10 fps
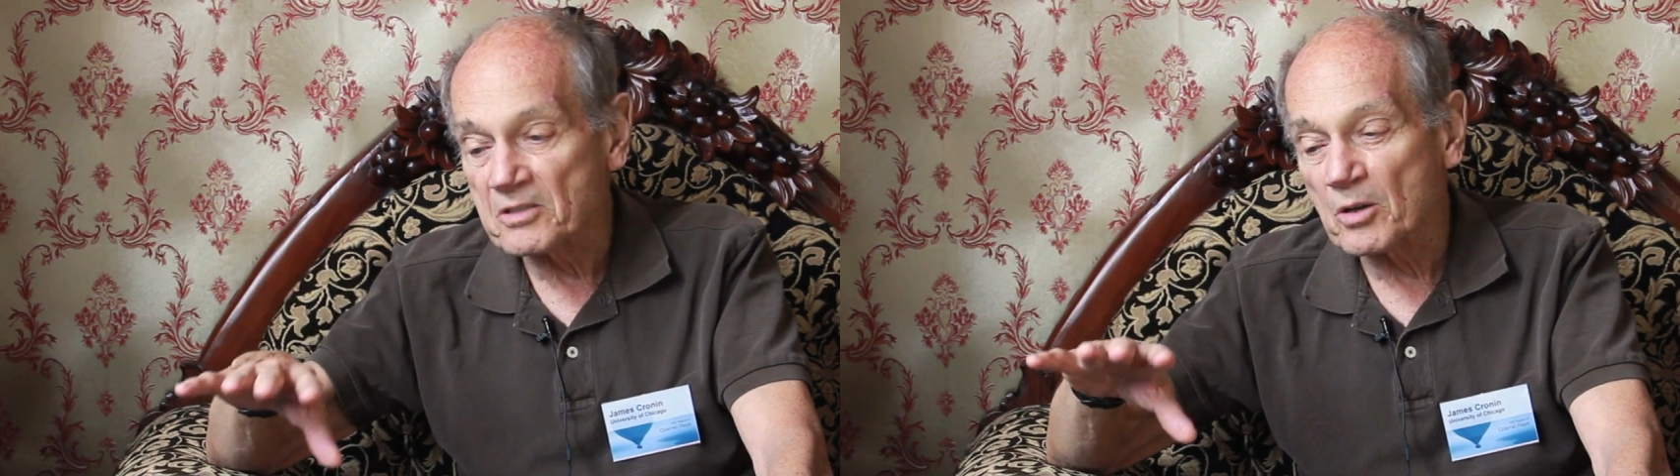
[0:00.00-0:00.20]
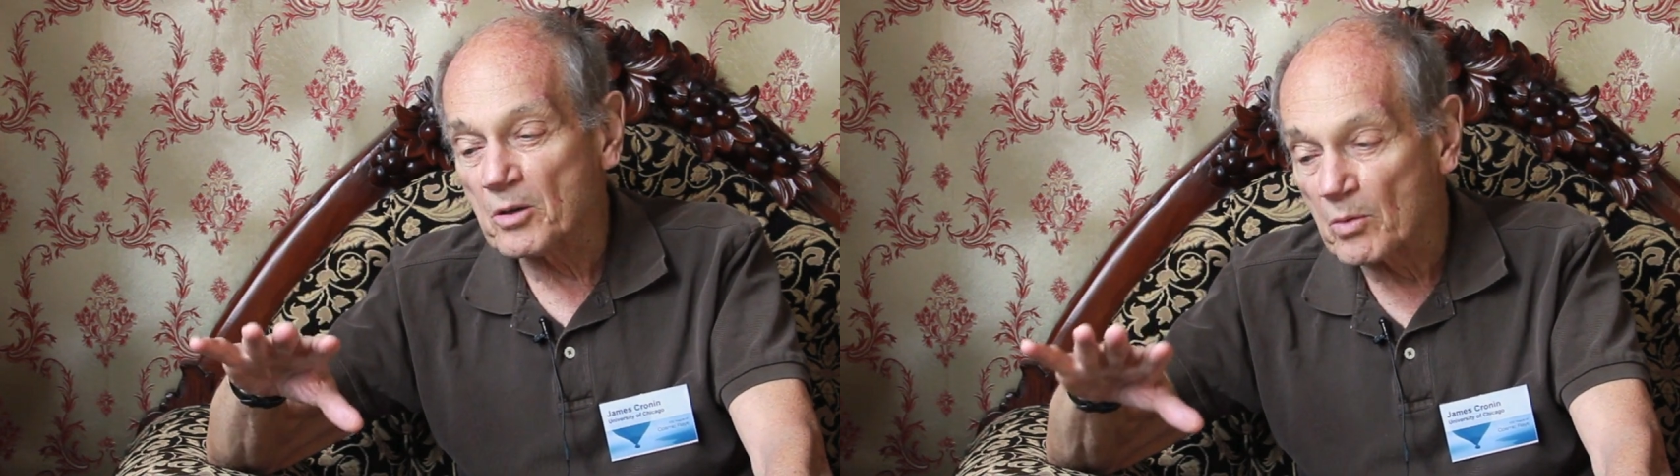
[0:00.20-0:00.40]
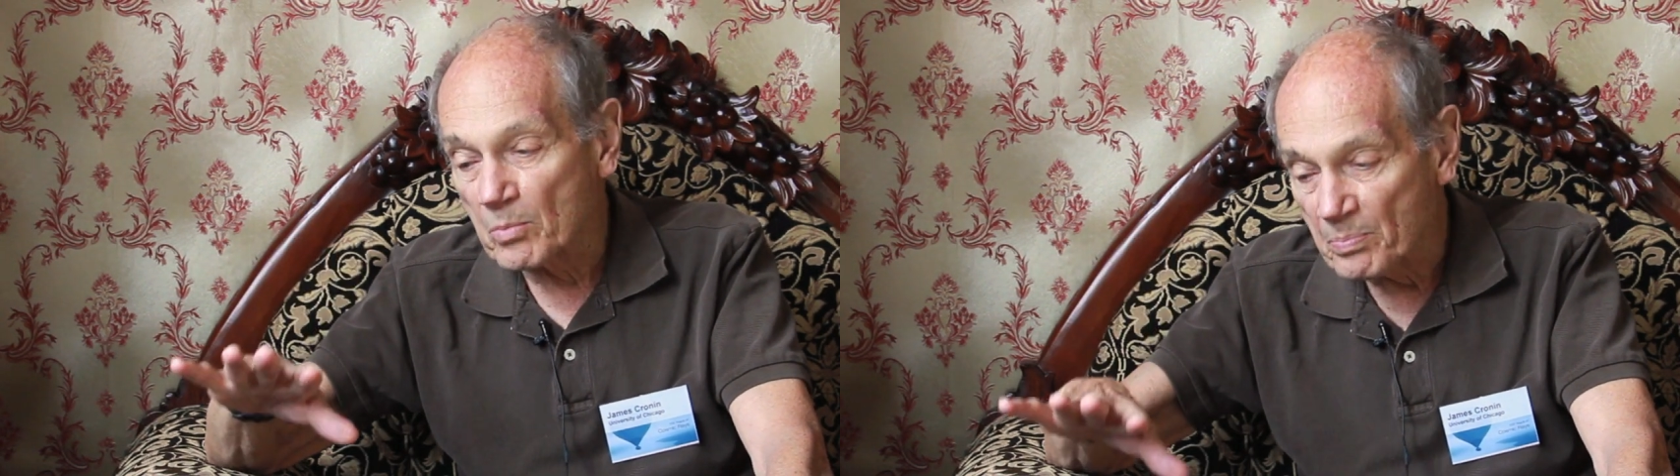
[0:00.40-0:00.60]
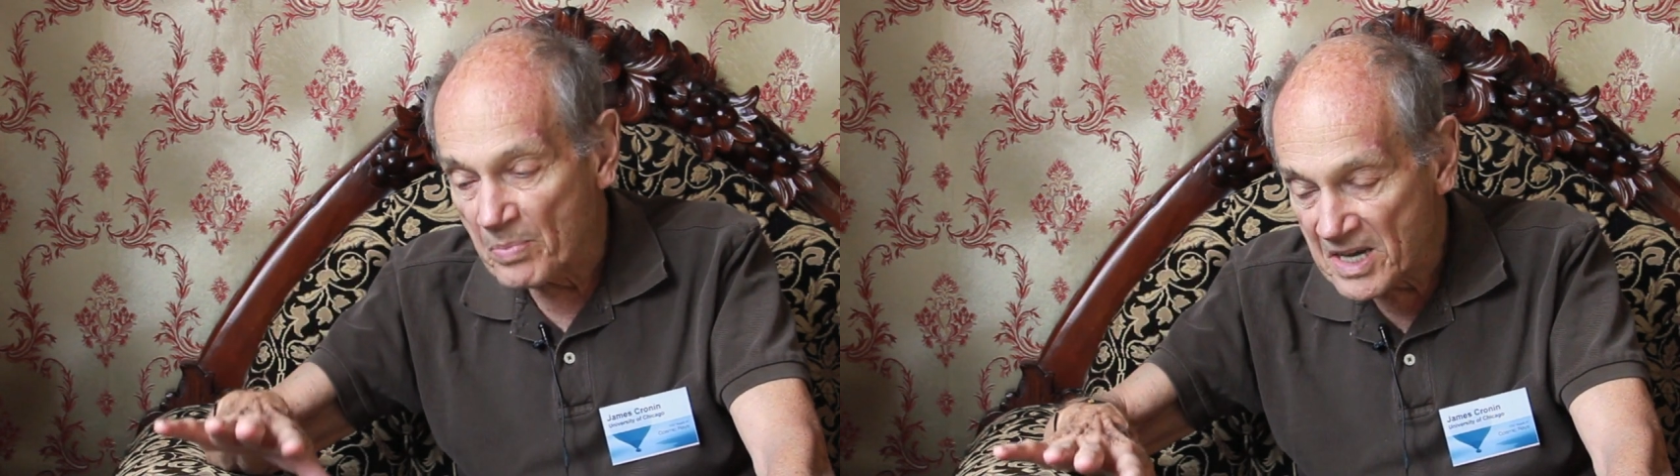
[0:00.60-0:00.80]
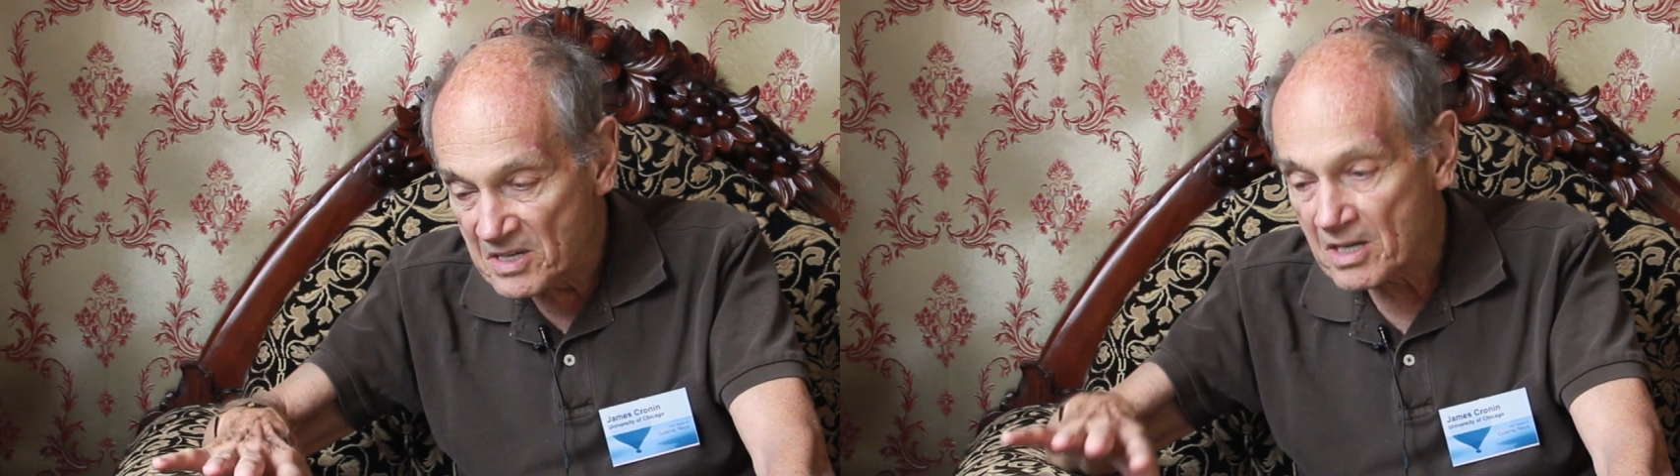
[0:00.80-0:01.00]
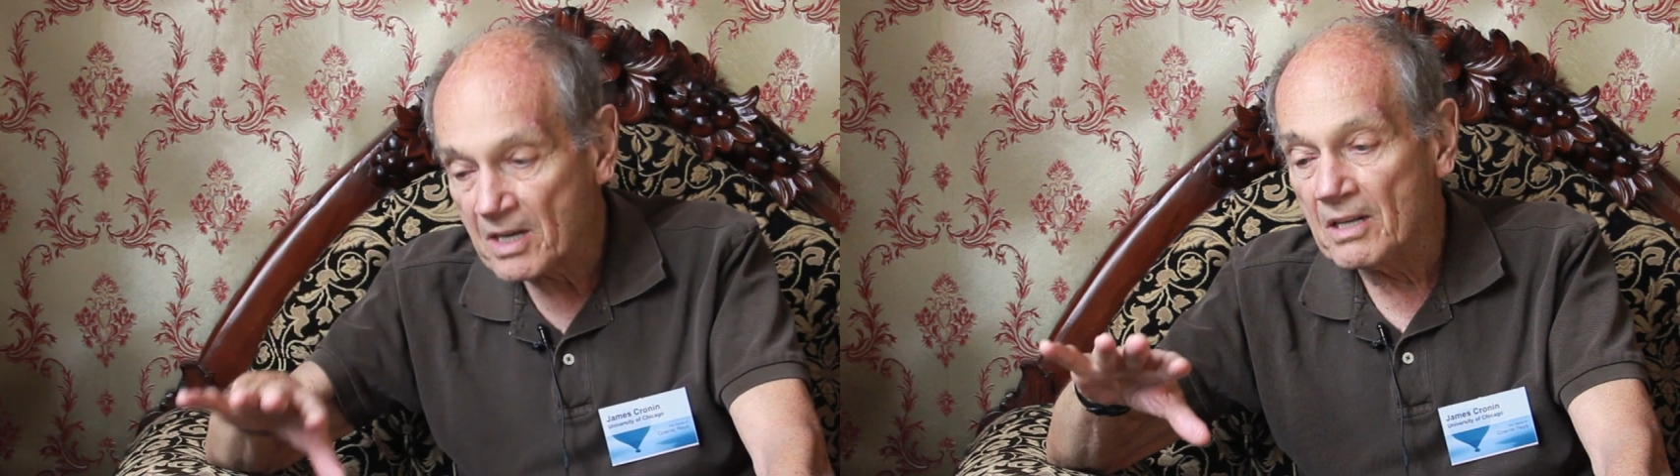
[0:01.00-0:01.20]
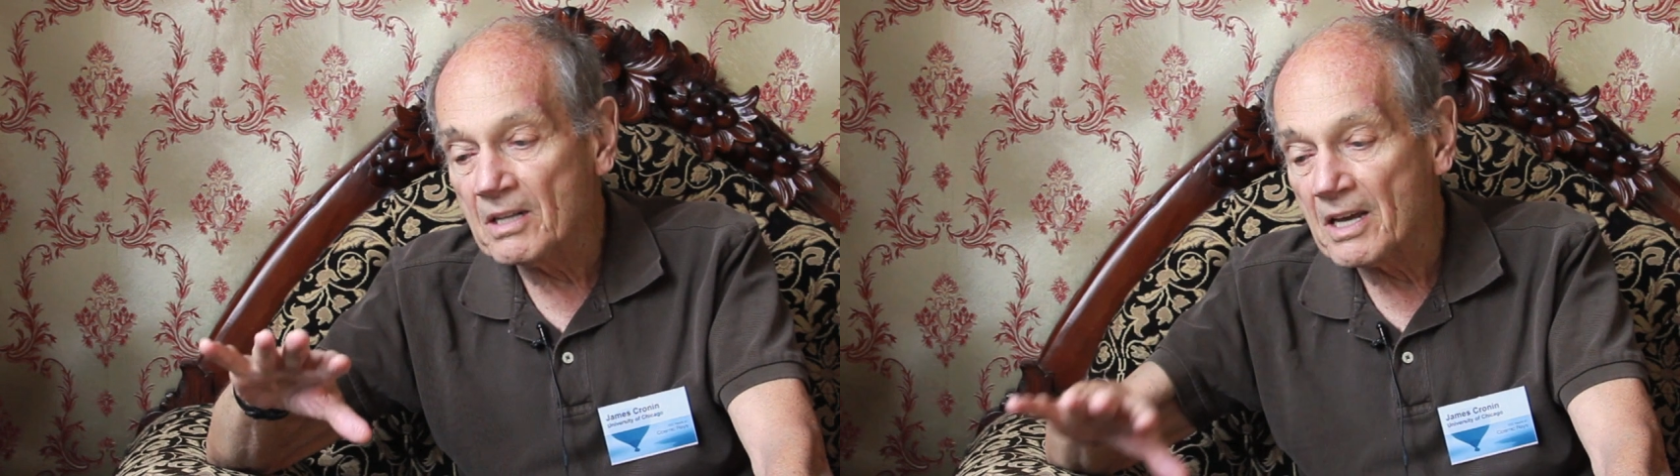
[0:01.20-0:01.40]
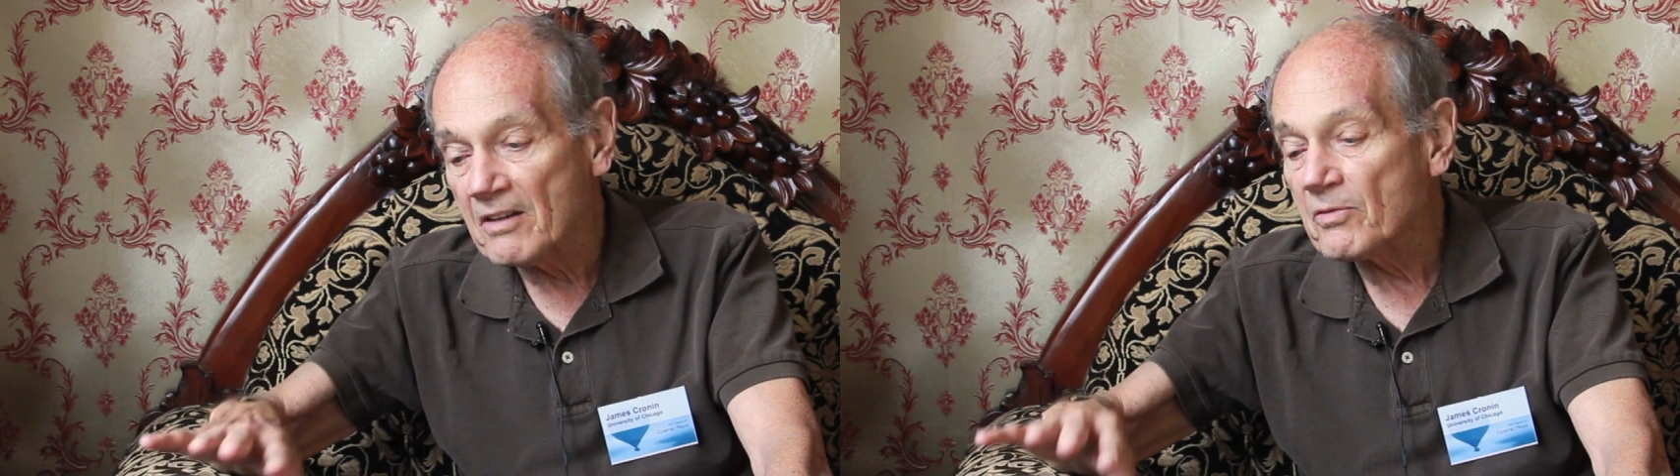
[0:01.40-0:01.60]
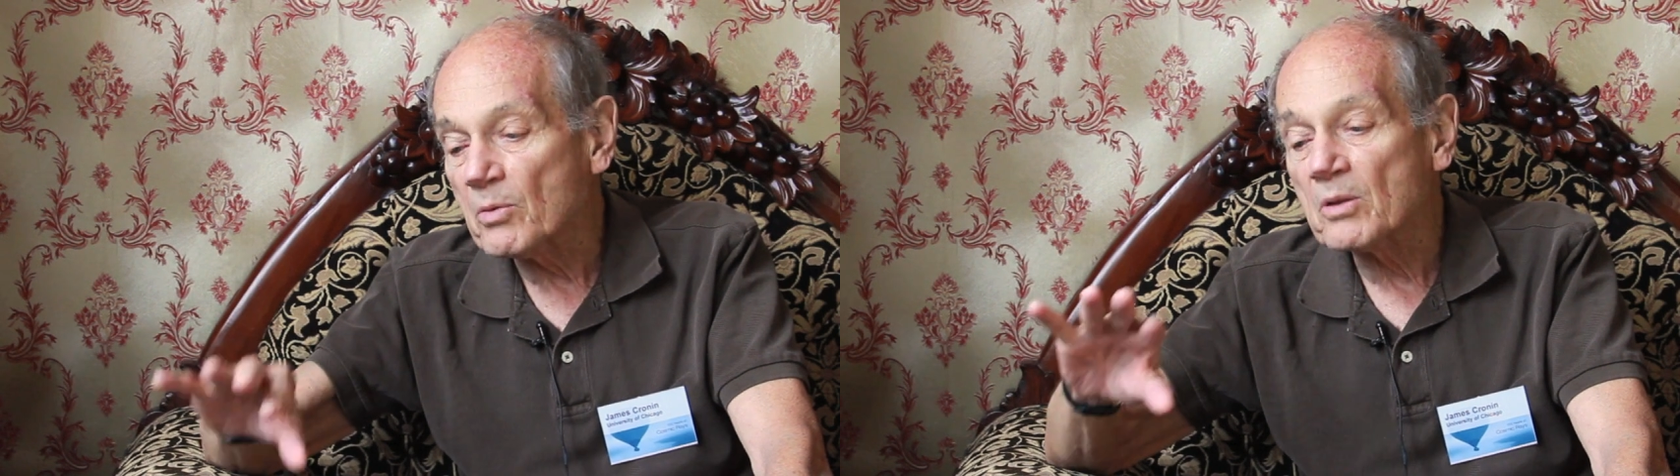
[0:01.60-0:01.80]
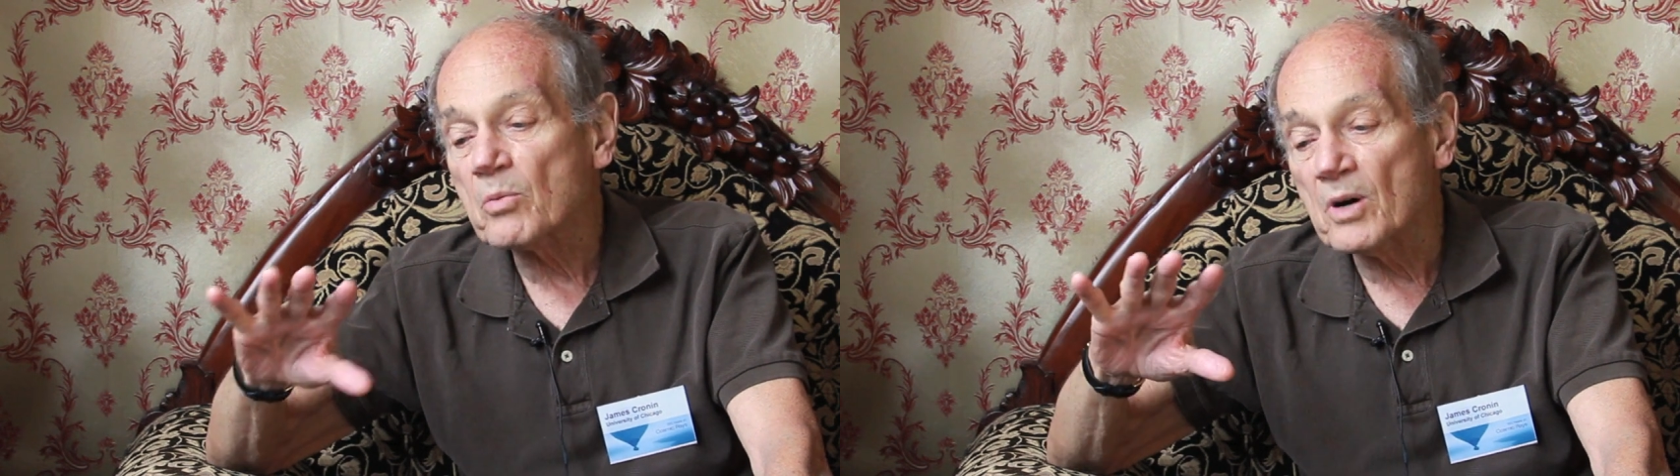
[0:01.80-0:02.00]
so you're basically left
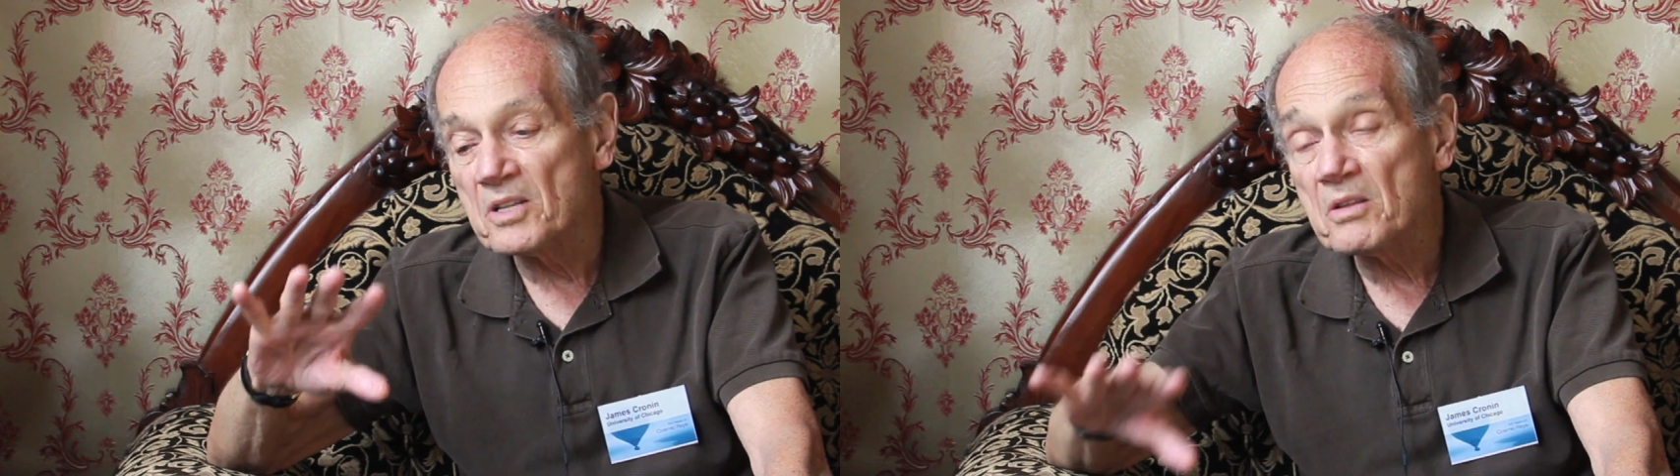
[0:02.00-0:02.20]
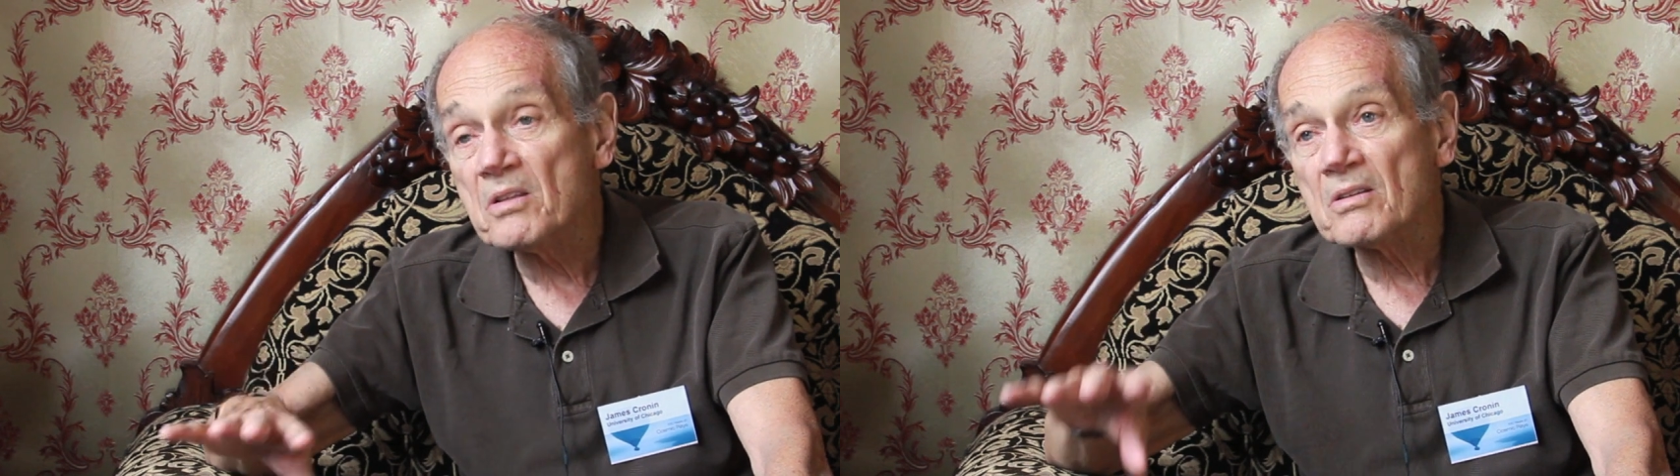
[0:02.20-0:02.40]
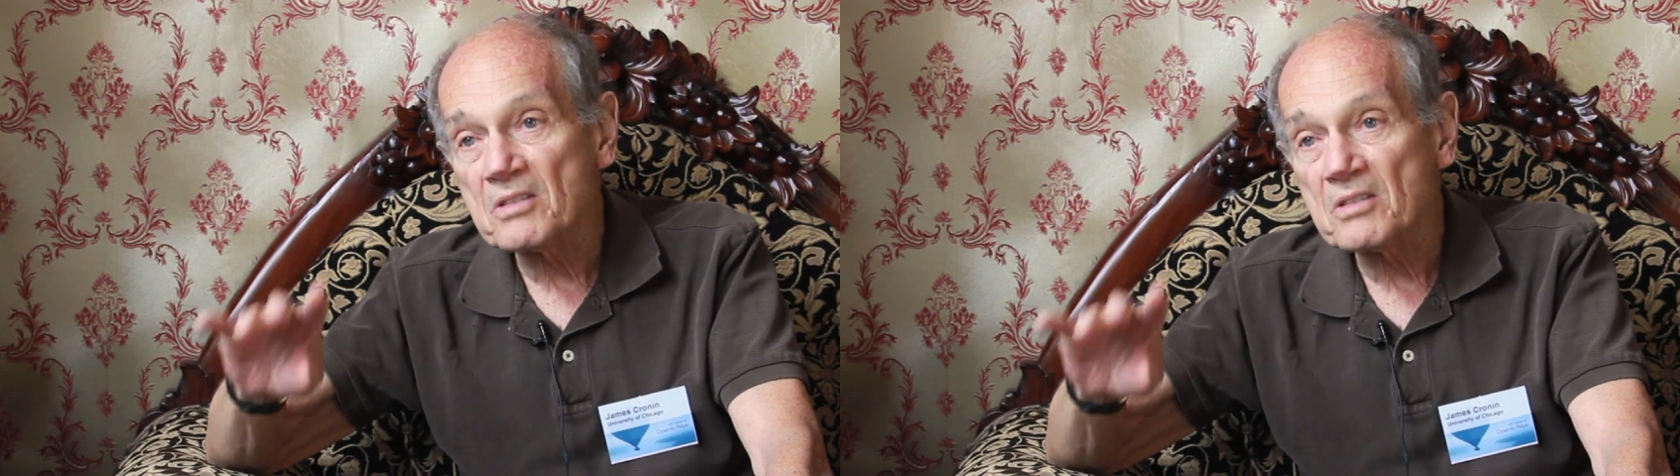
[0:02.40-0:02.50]
with one